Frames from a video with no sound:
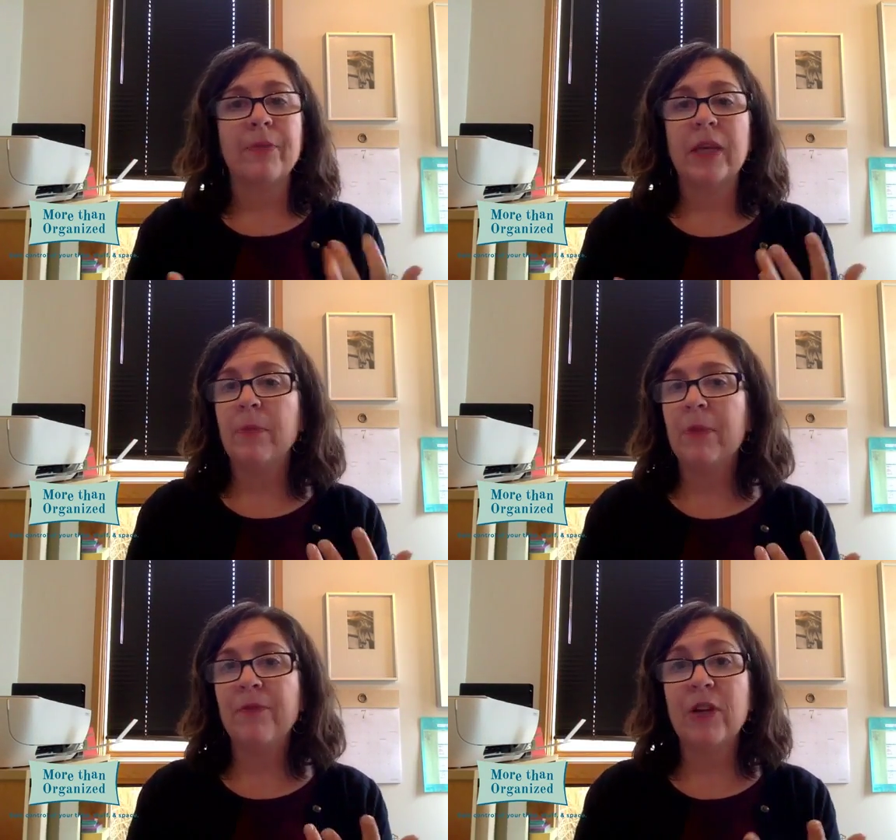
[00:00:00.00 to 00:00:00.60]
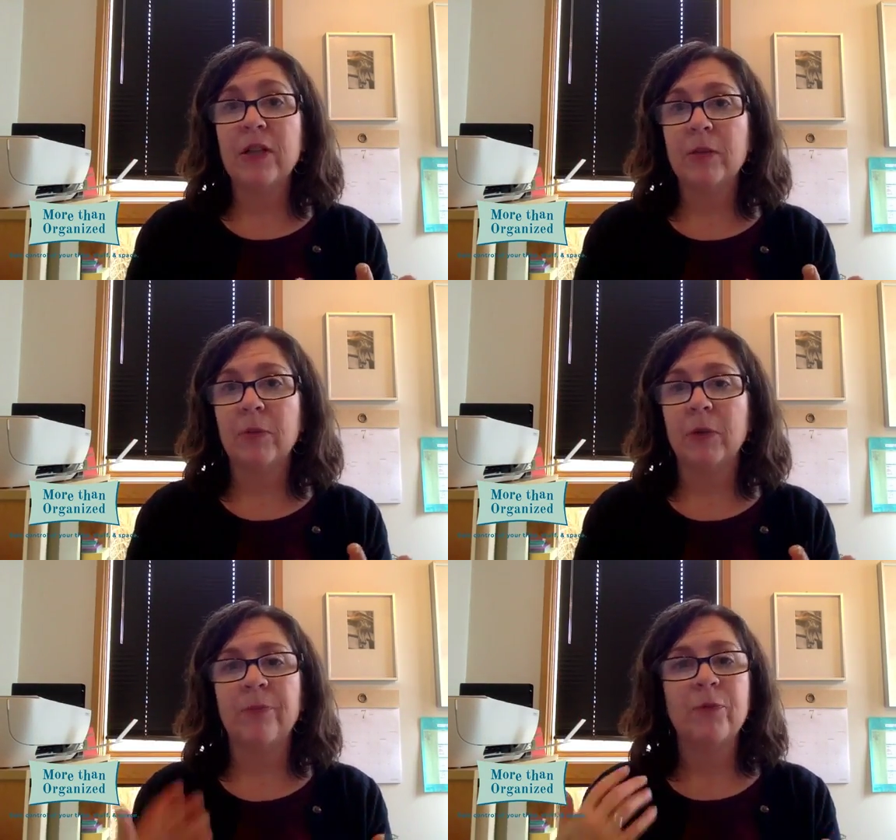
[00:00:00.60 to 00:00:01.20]
Keep it very
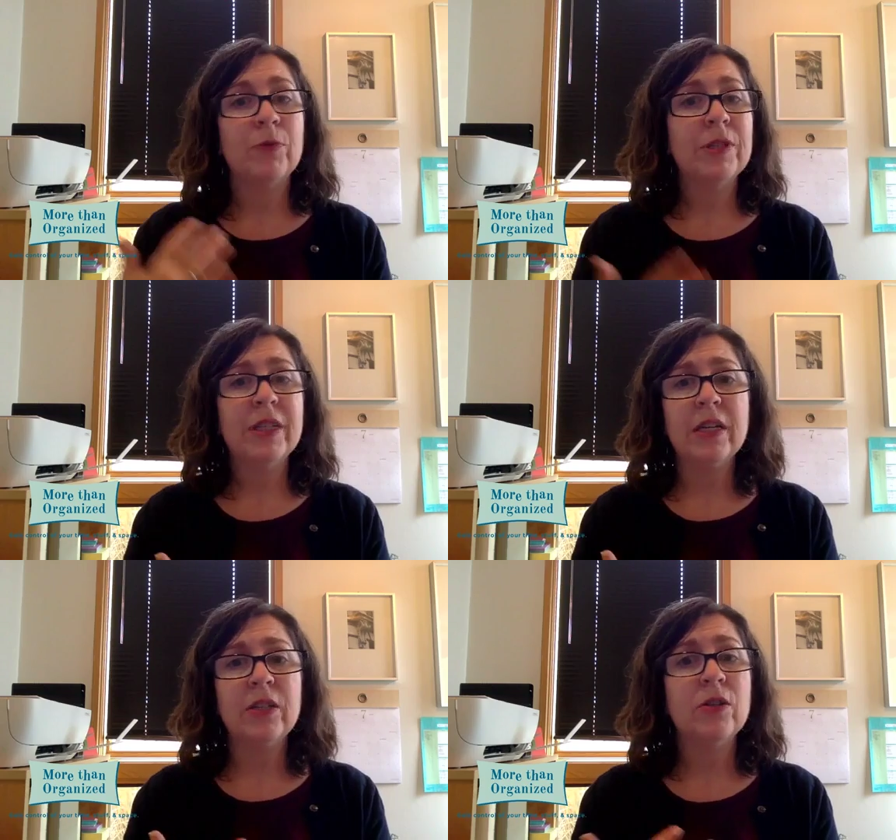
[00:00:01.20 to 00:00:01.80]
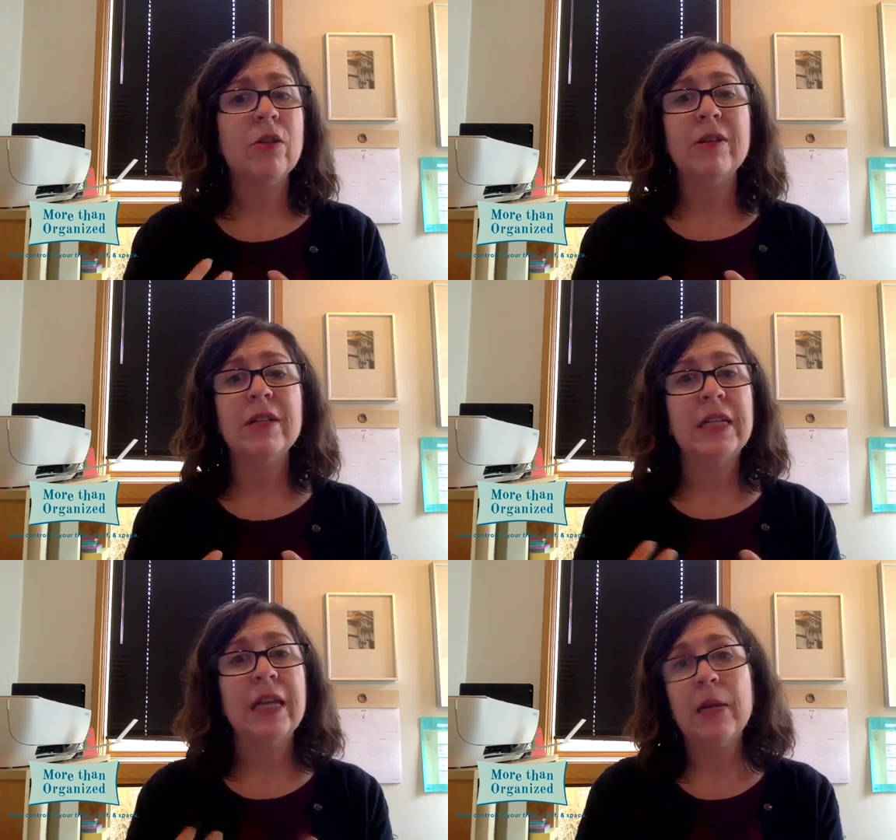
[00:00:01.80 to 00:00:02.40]
simple. Receipts you don't need
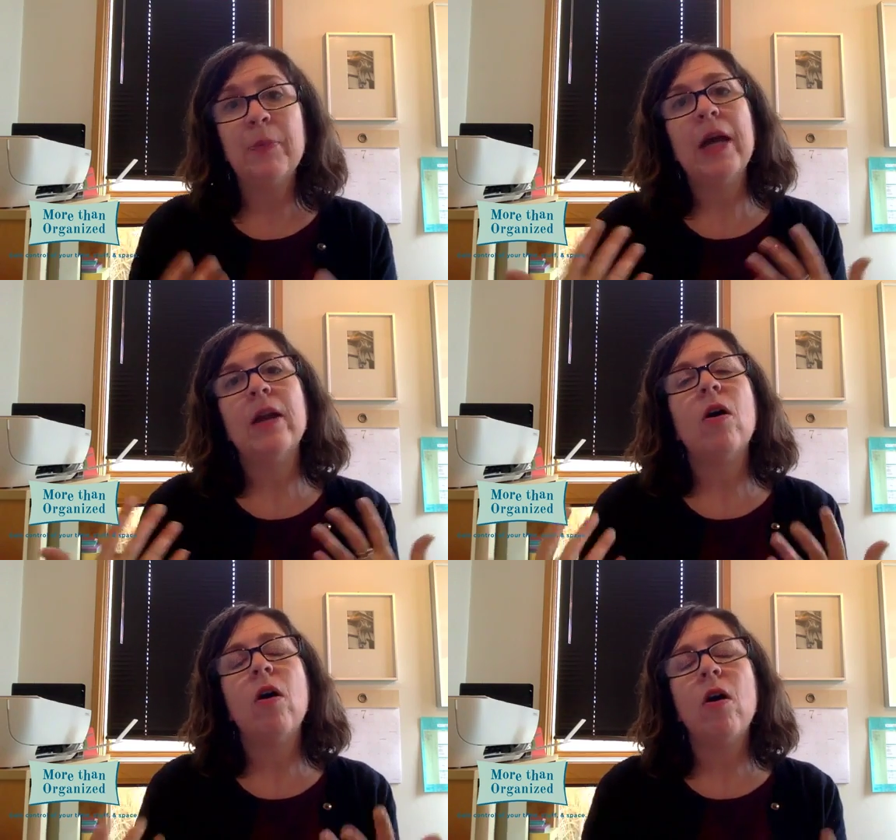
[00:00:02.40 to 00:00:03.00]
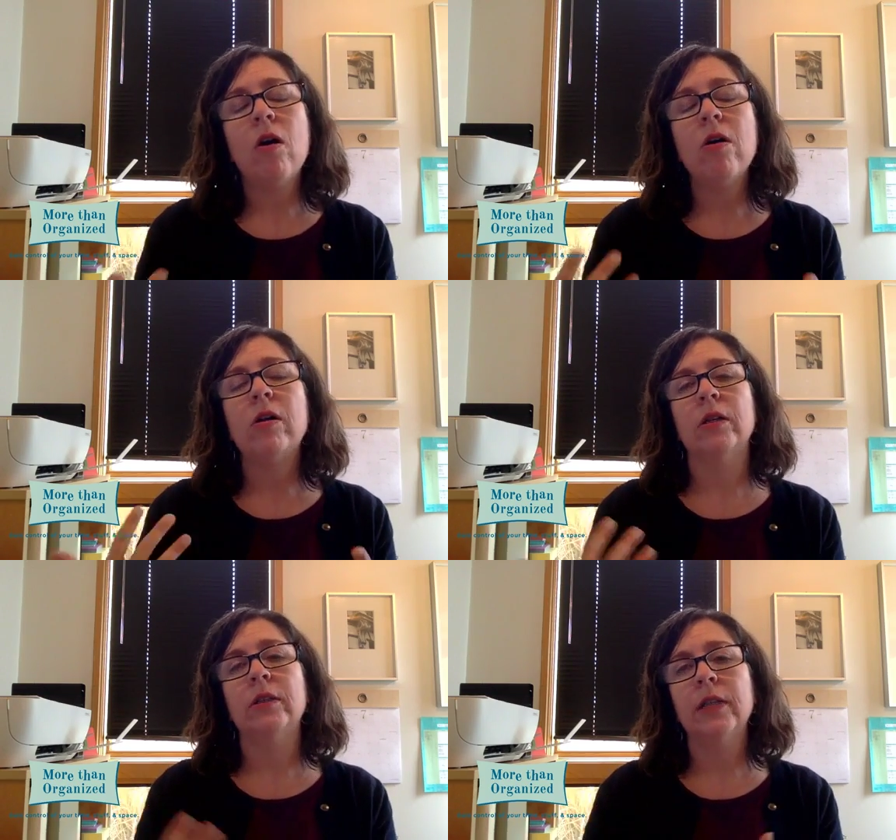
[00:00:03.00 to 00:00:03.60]
to keep at
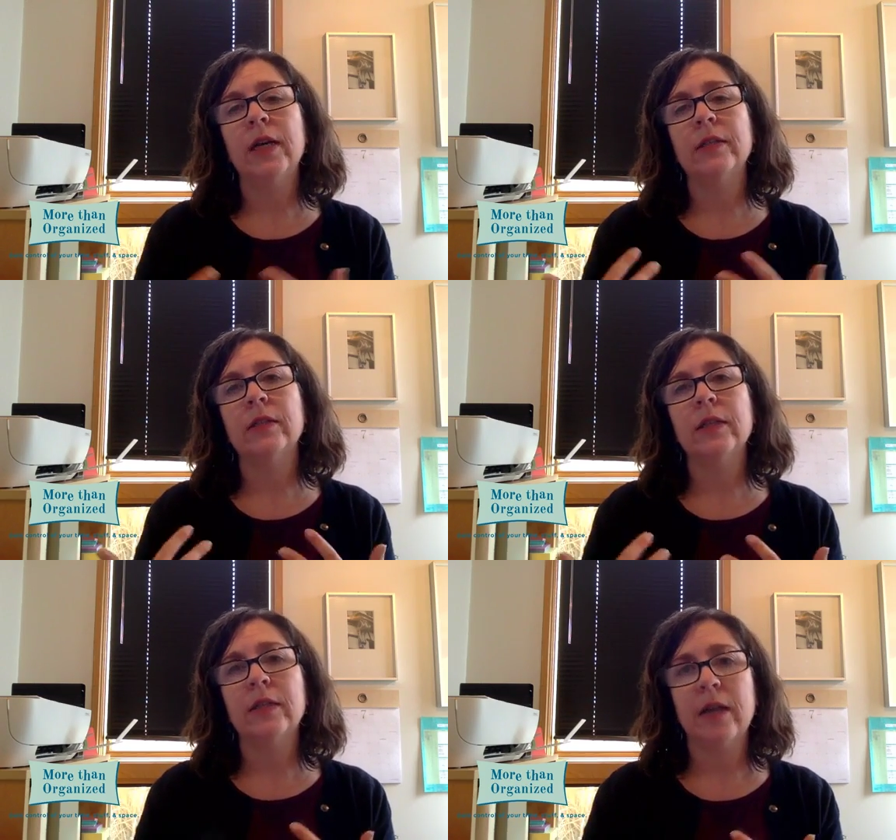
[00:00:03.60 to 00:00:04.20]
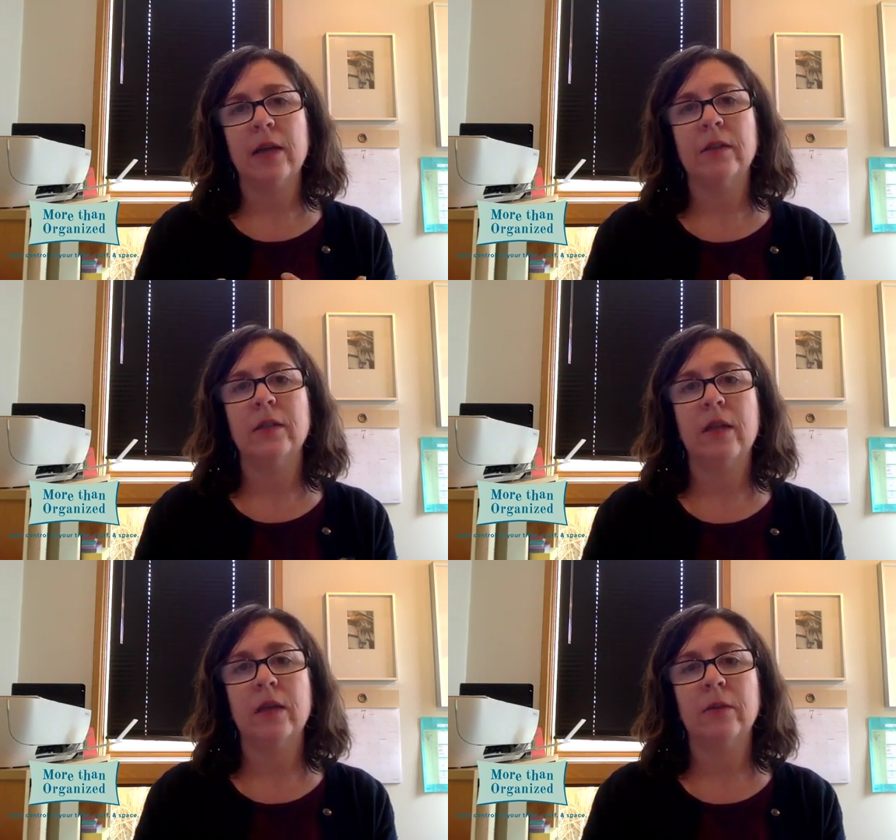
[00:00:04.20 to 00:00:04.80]
all unless it's tax
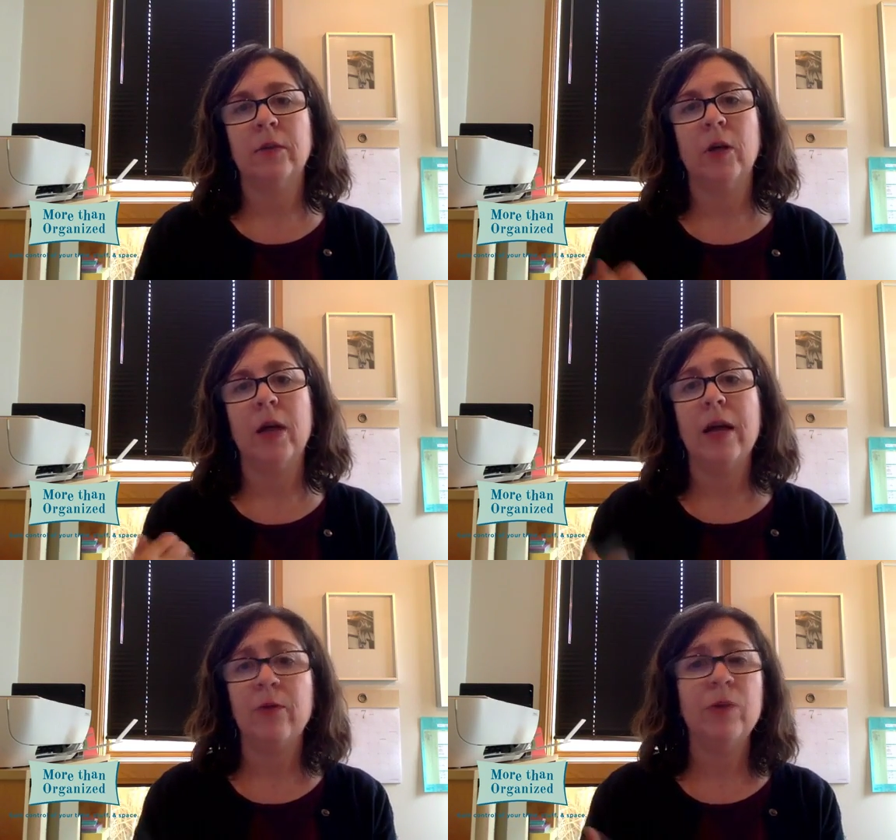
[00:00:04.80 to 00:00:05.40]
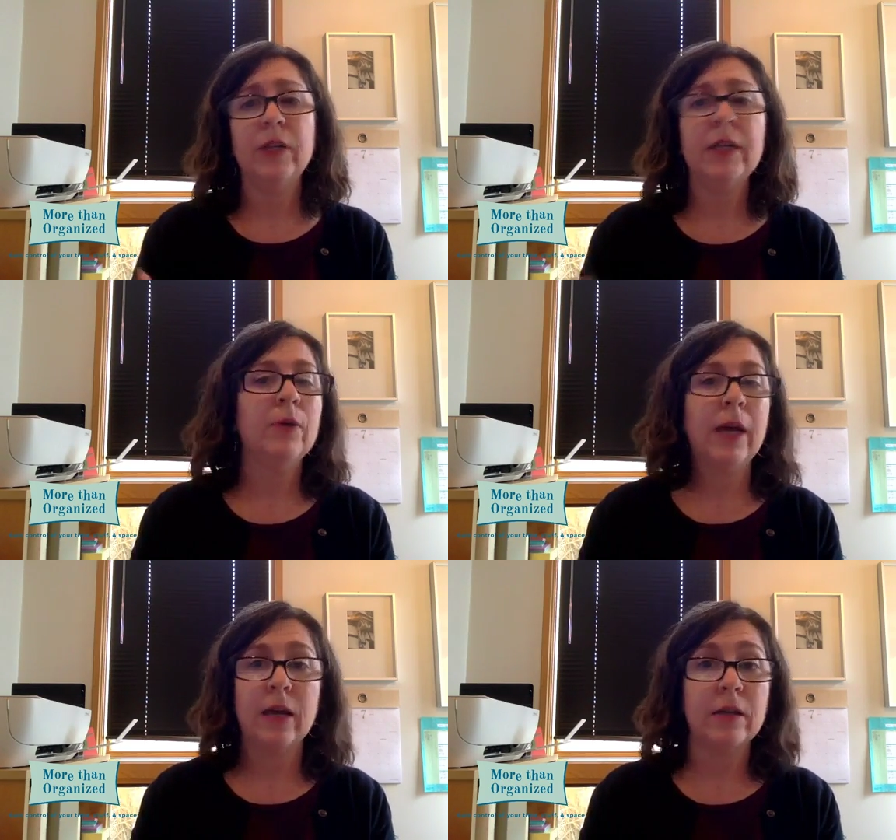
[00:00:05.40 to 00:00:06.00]
deductible, and really
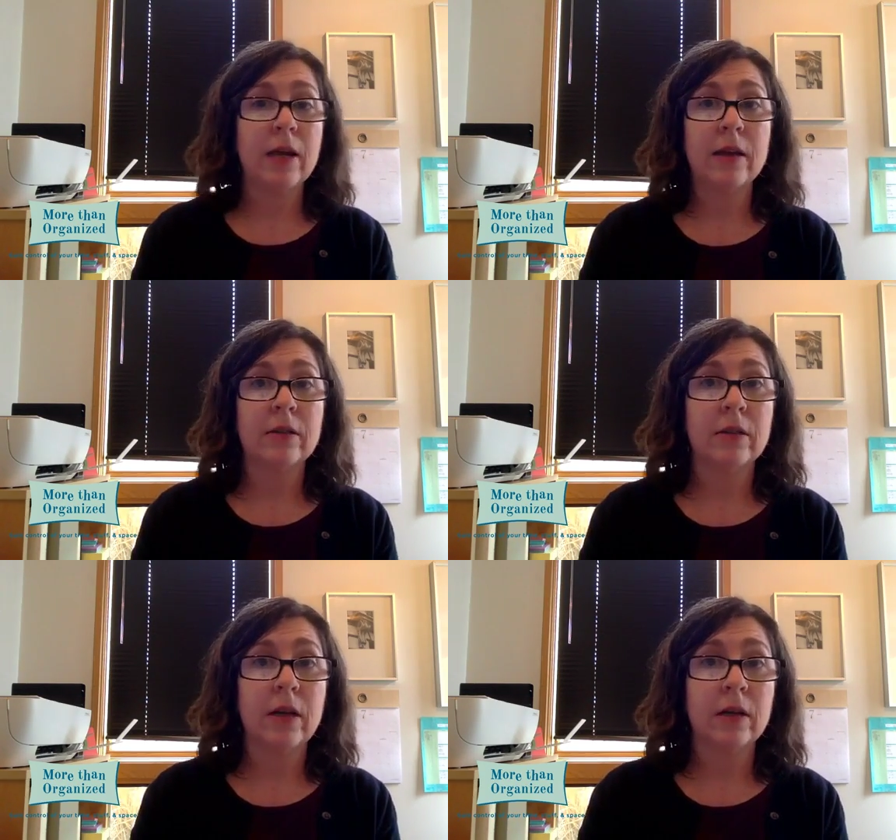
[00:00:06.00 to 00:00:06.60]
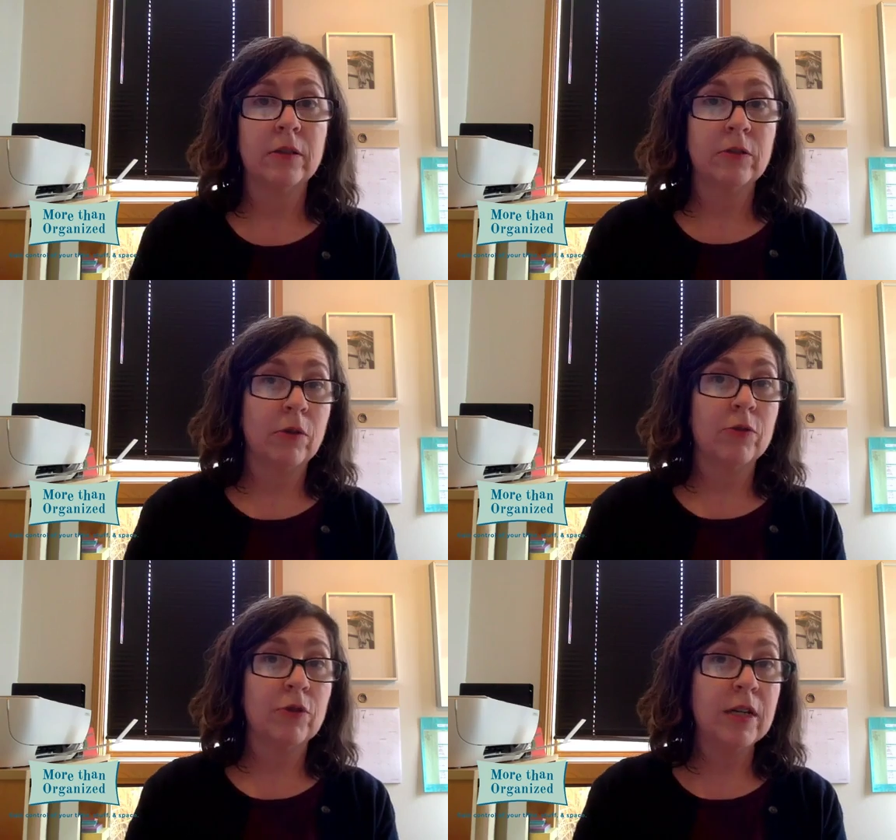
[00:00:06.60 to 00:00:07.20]
you can't tax deduct
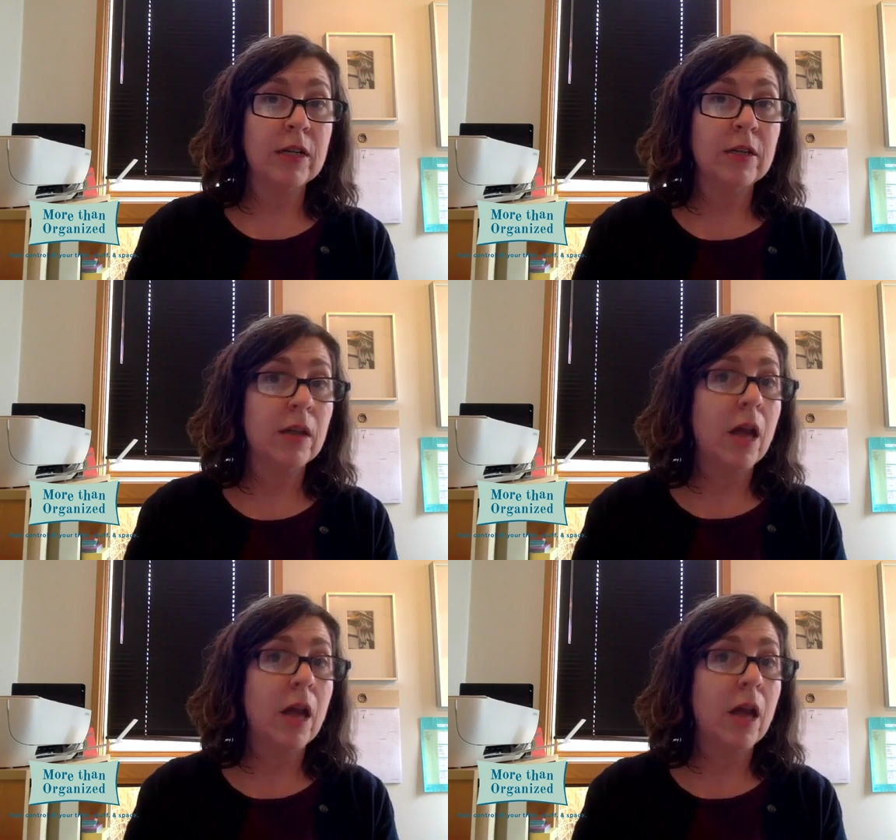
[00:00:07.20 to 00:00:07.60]
groceries.